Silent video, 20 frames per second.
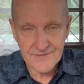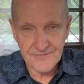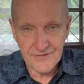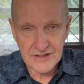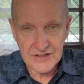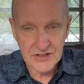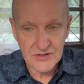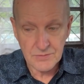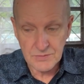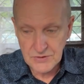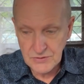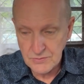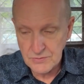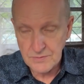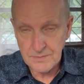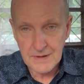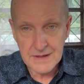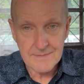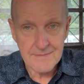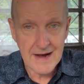finished, which
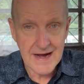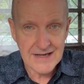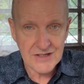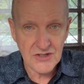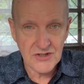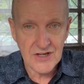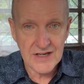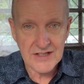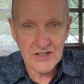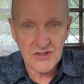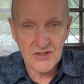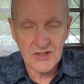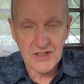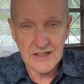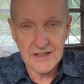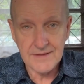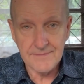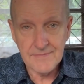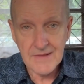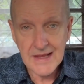would be March next
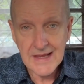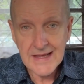year.